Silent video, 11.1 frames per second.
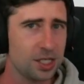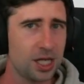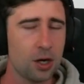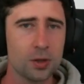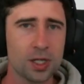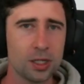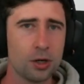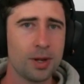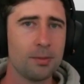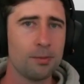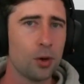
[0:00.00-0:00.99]
She-Hulk a
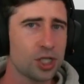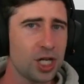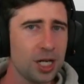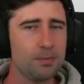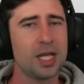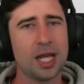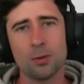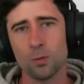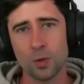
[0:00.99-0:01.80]
little bit more cheaply at